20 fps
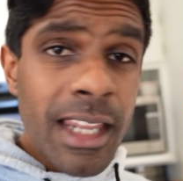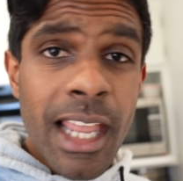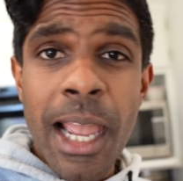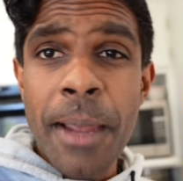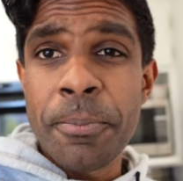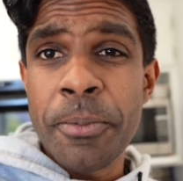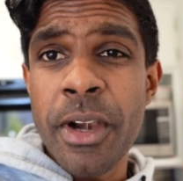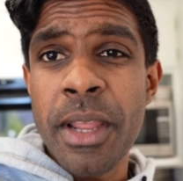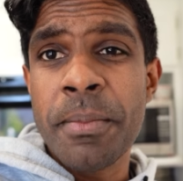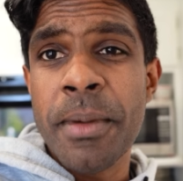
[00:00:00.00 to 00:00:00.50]
I
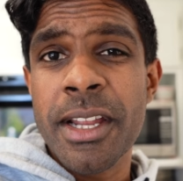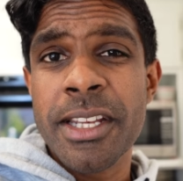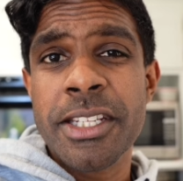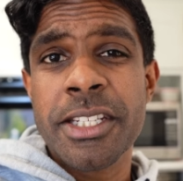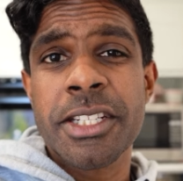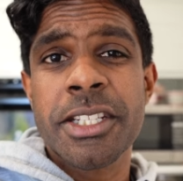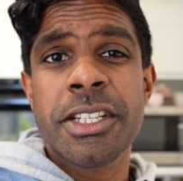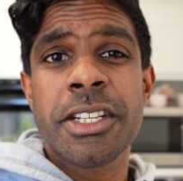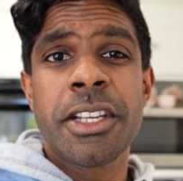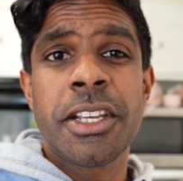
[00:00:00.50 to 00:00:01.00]
pretty
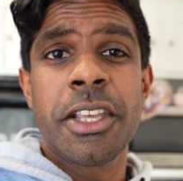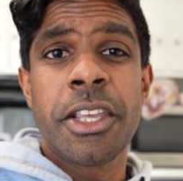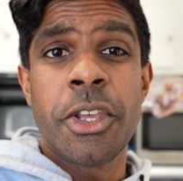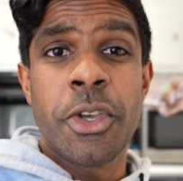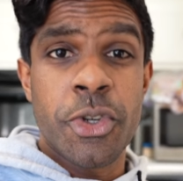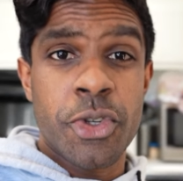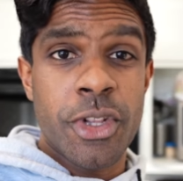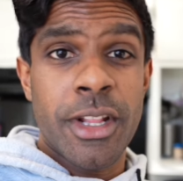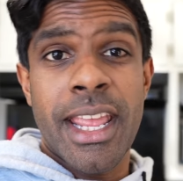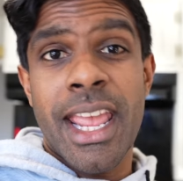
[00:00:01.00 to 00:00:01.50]
much
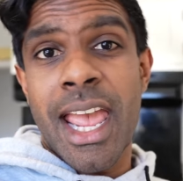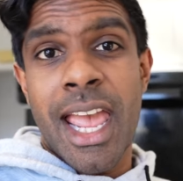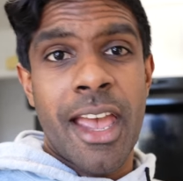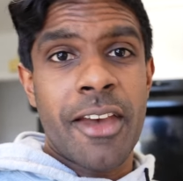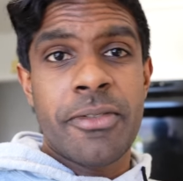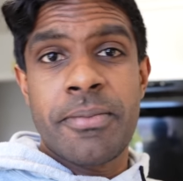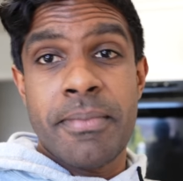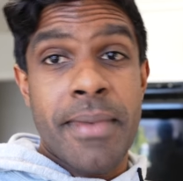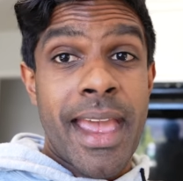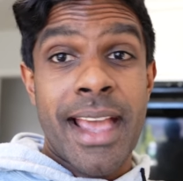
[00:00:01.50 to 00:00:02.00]
usually
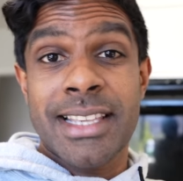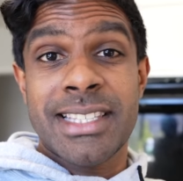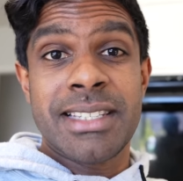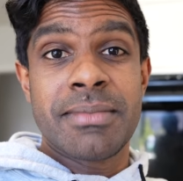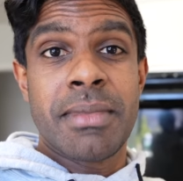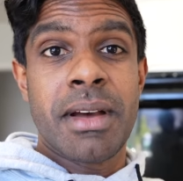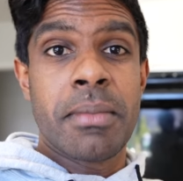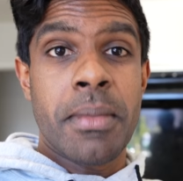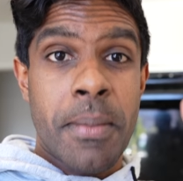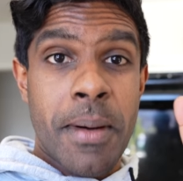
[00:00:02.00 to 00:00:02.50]
have
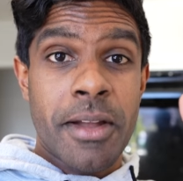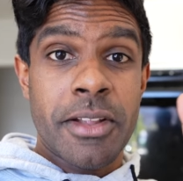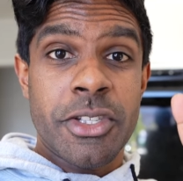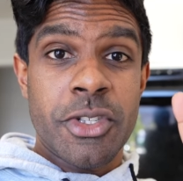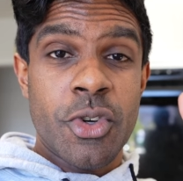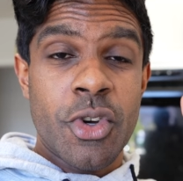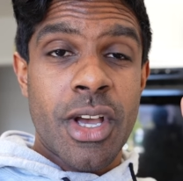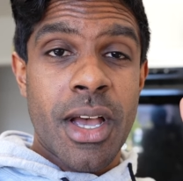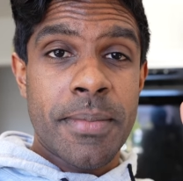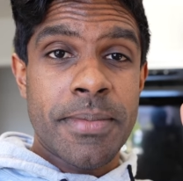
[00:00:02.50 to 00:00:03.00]
maximum about
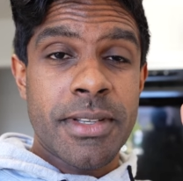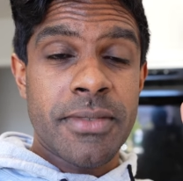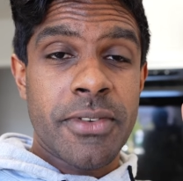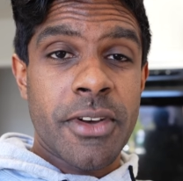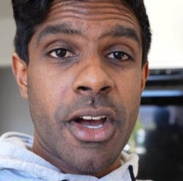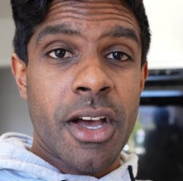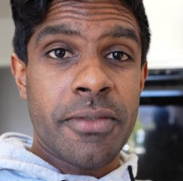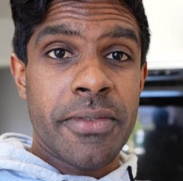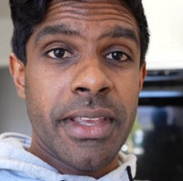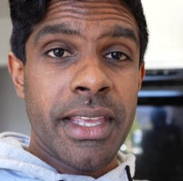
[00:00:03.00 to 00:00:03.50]
2 cups of
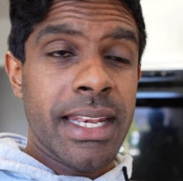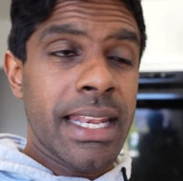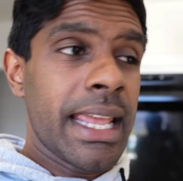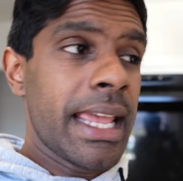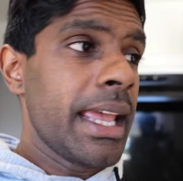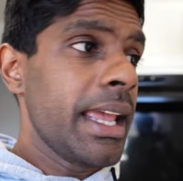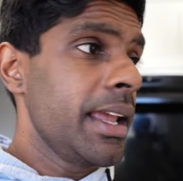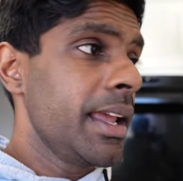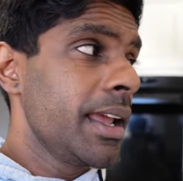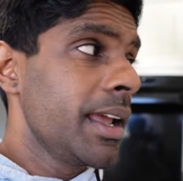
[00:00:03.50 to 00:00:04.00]
coffee a
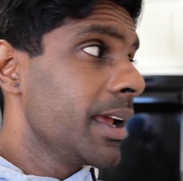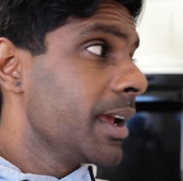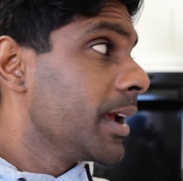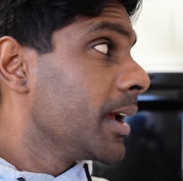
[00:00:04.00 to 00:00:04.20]
day.